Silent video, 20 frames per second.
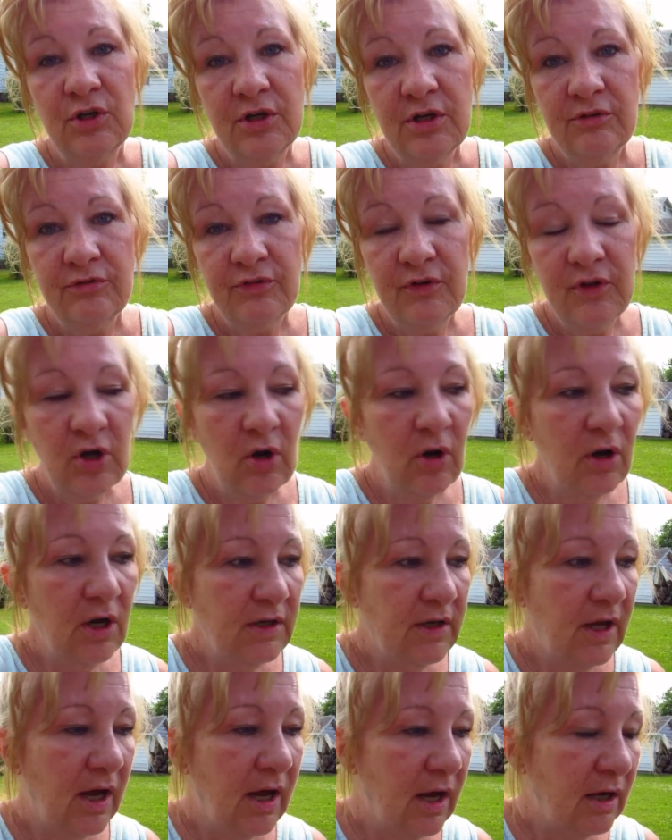looking for the
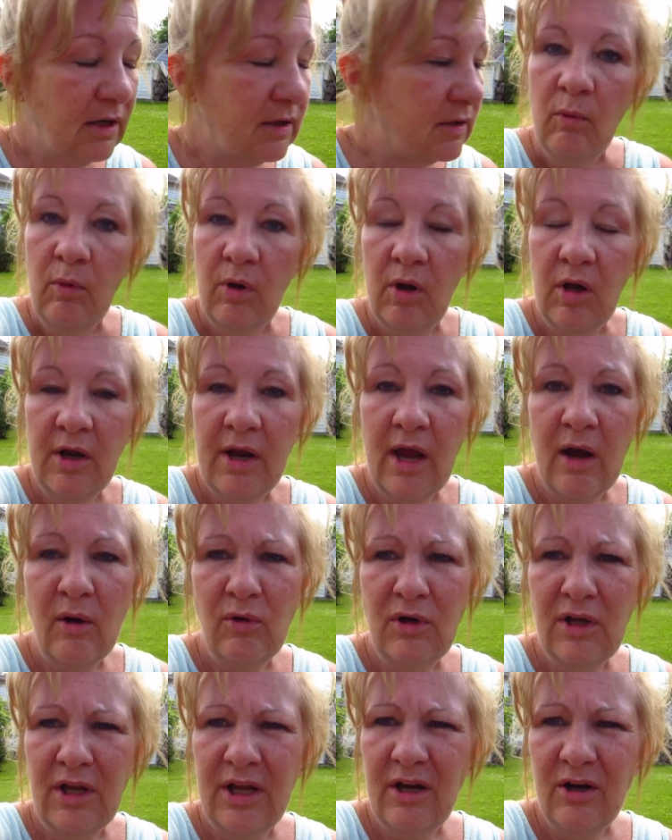contact. Well, an
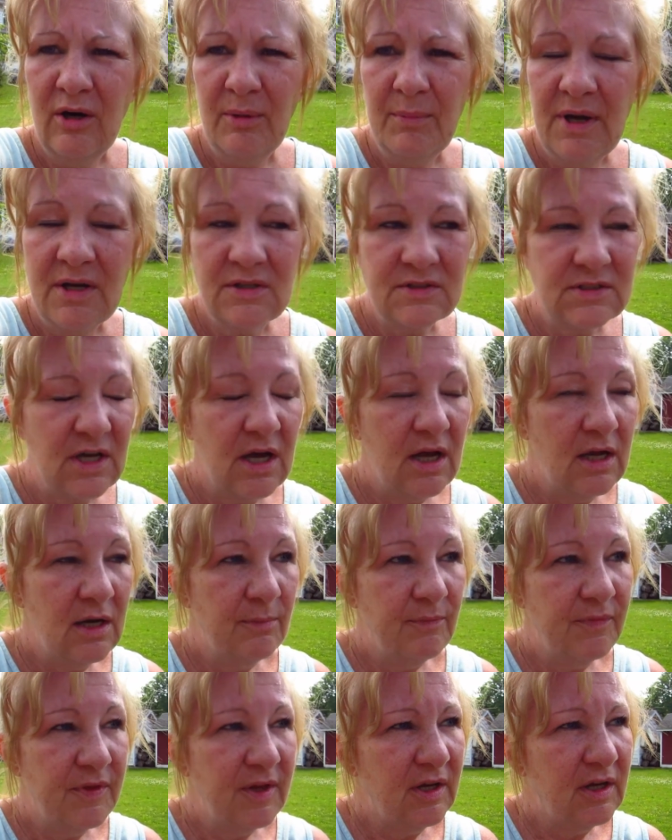hour later, I'm outside,
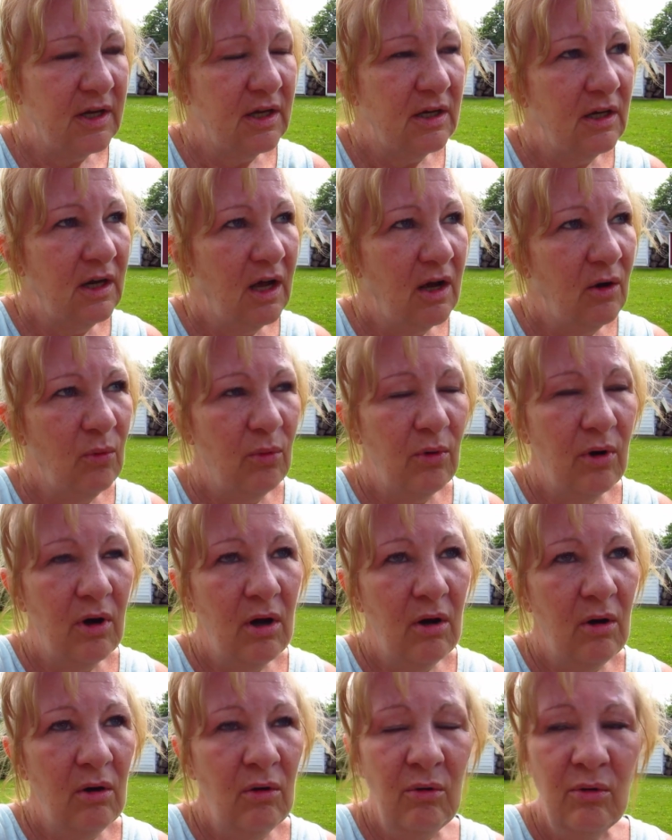I'm thinking,
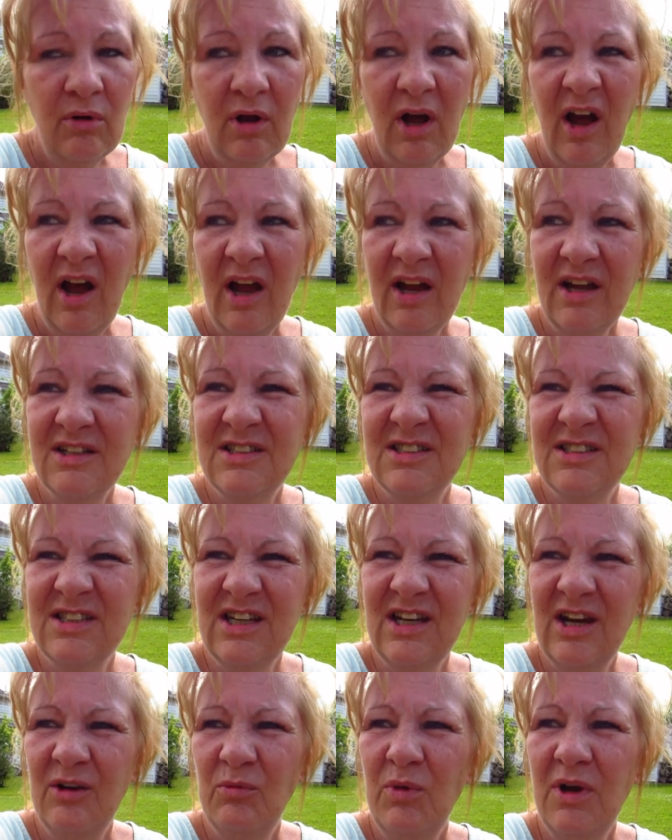oh, I could
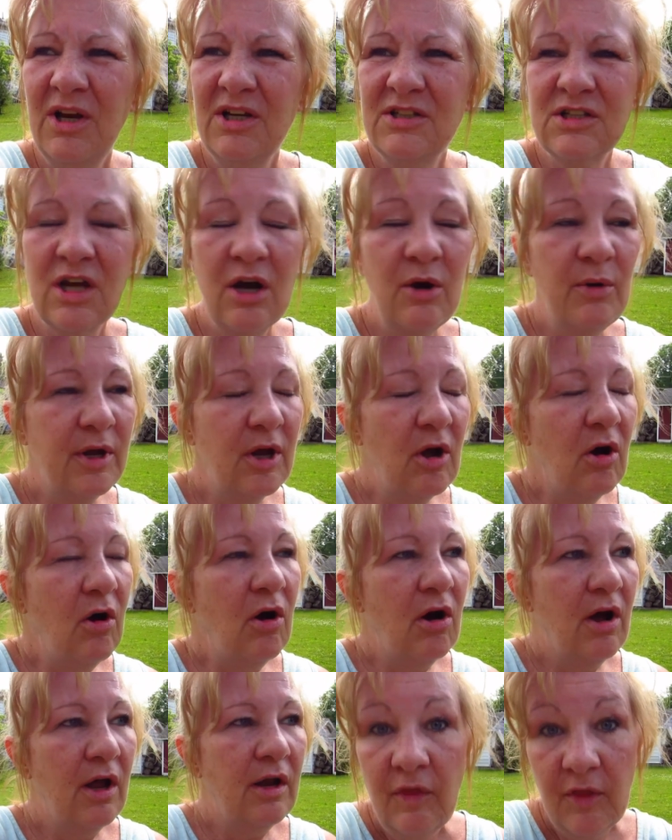see, what is going
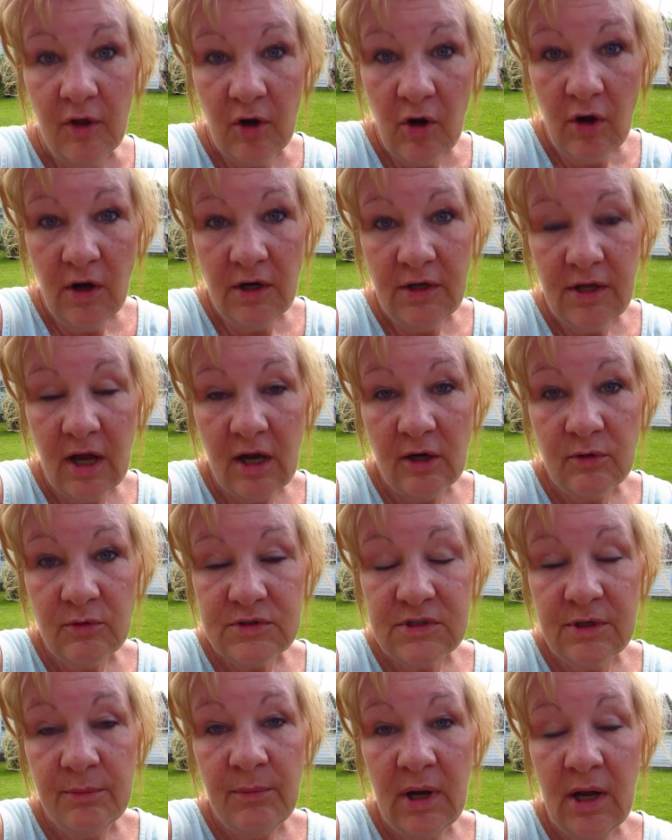on? The contact
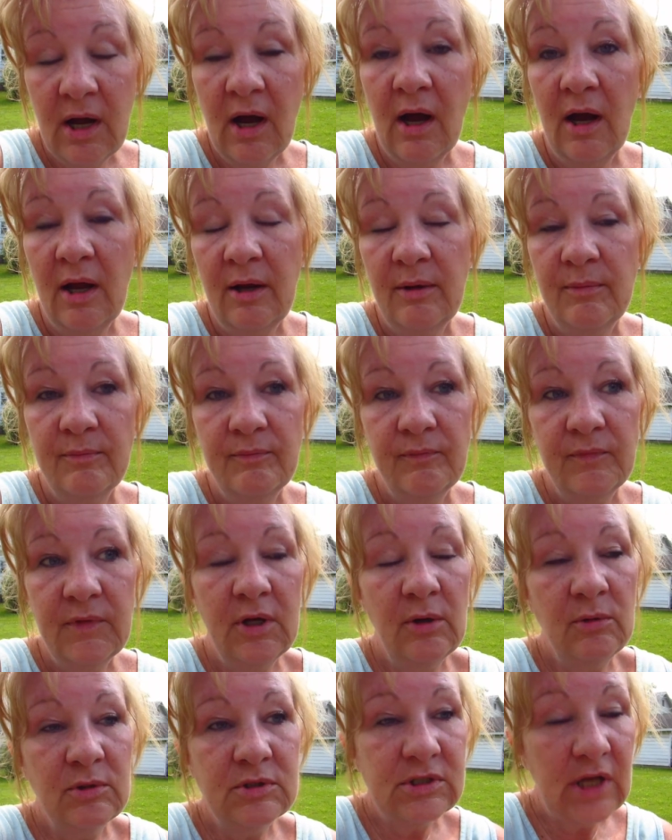was in my eye.
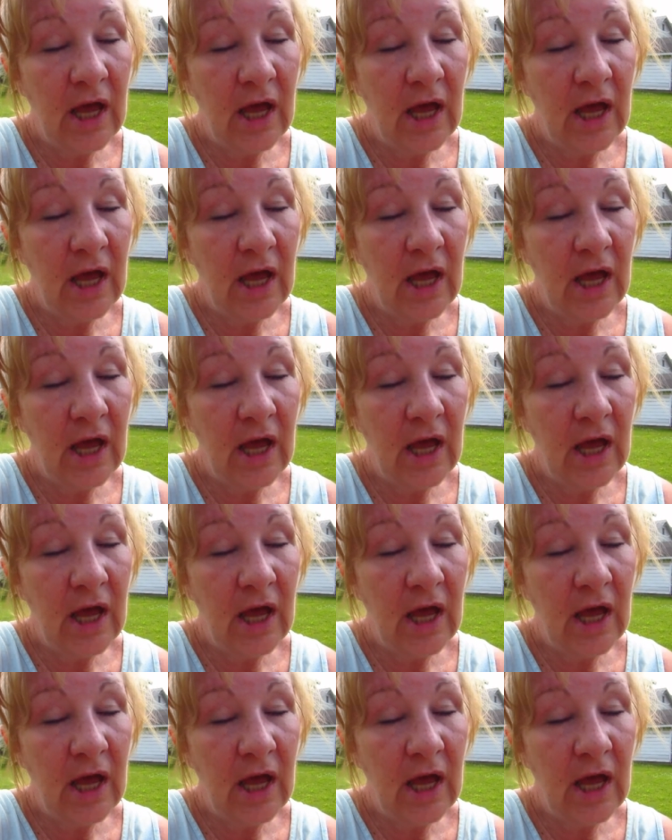It was